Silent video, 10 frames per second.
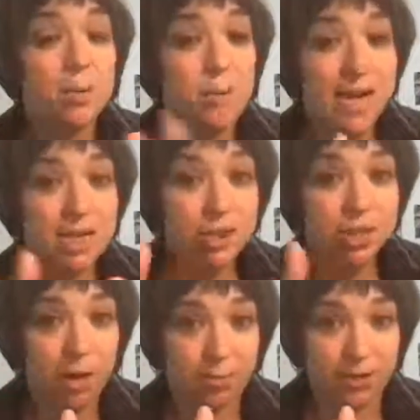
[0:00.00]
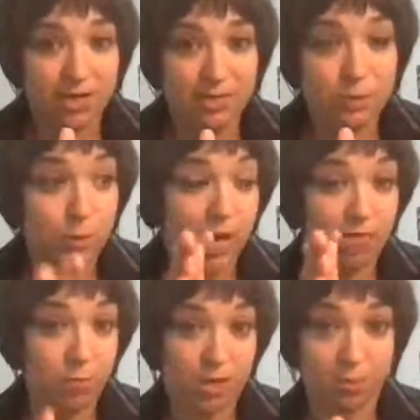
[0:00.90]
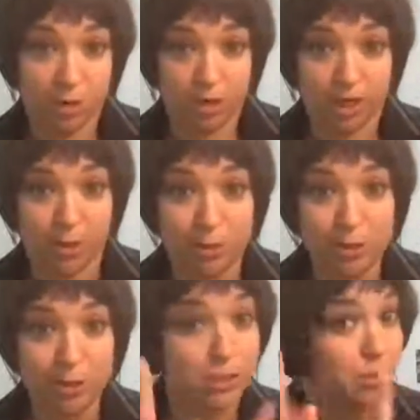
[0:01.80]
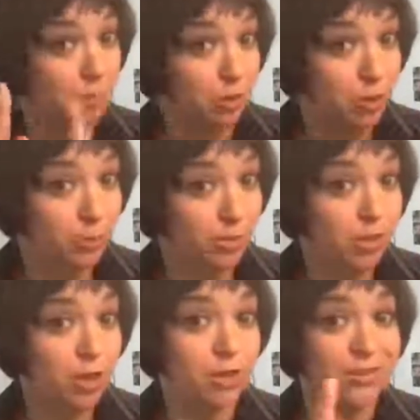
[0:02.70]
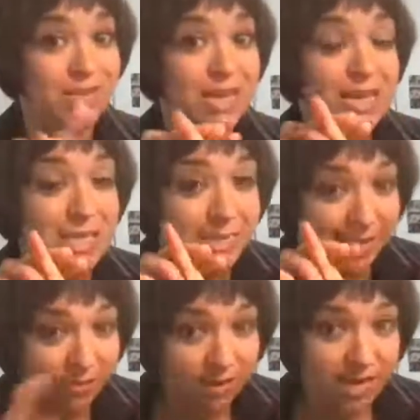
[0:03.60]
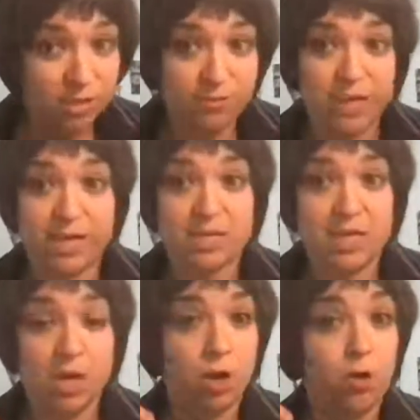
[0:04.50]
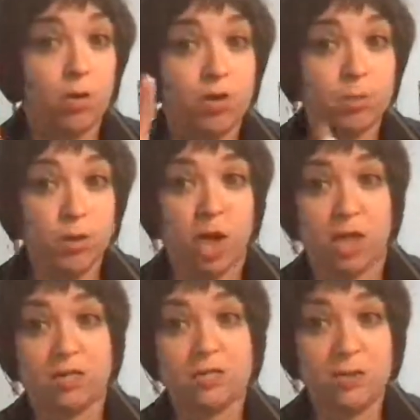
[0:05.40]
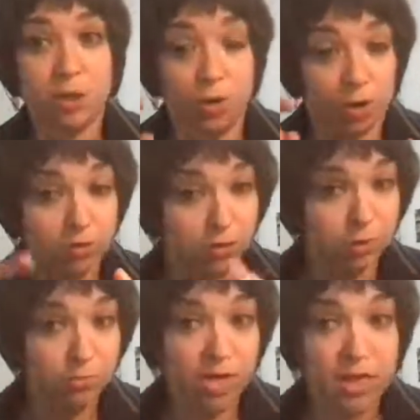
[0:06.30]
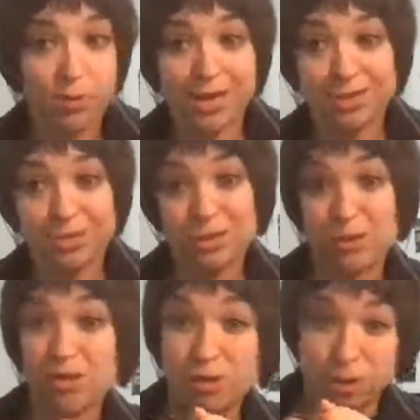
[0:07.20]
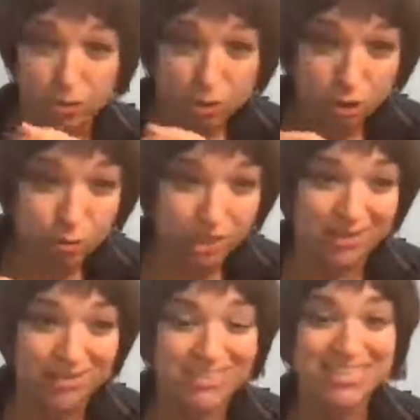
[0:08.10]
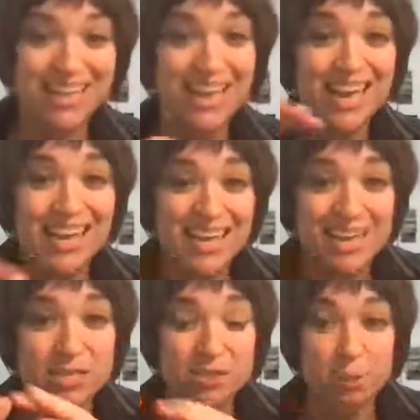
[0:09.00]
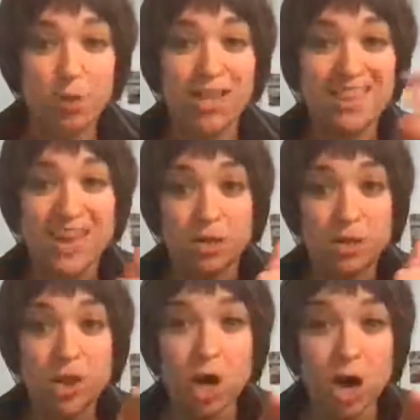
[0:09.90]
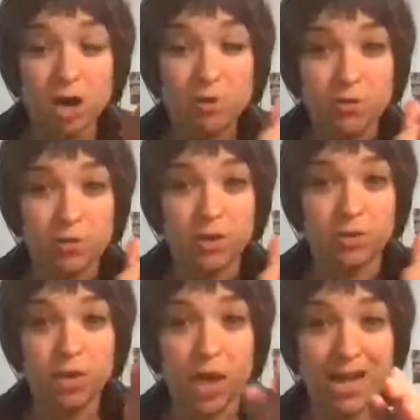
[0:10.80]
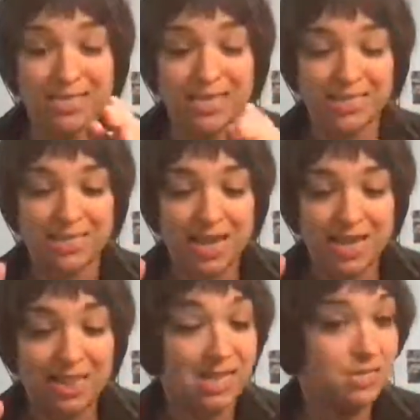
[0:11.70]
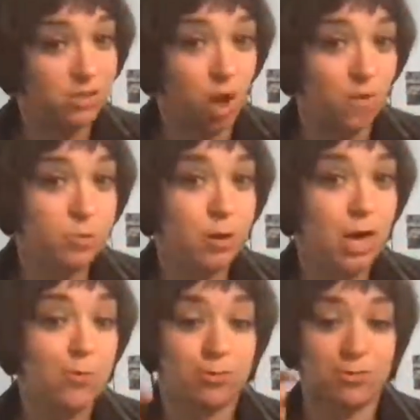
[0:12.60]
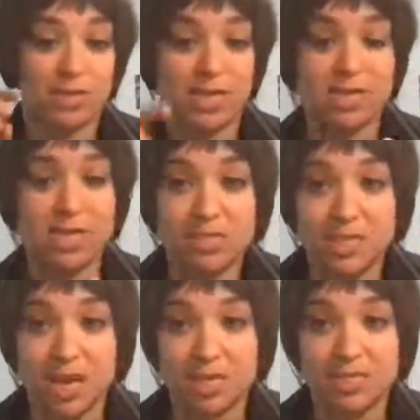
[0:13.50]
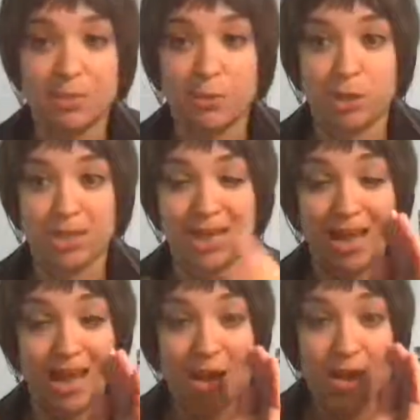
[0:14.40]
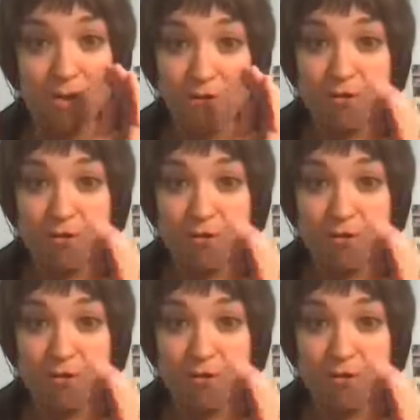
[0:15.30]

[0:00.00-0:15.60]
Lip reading: They are major companies who have big marketing budgets, much bigger than yours. Take advantage of that. Go to their blogs, go to their social media pages, go to their YouTube channels. Guess what? They are chock full of content that solves problems, that does the content marketing.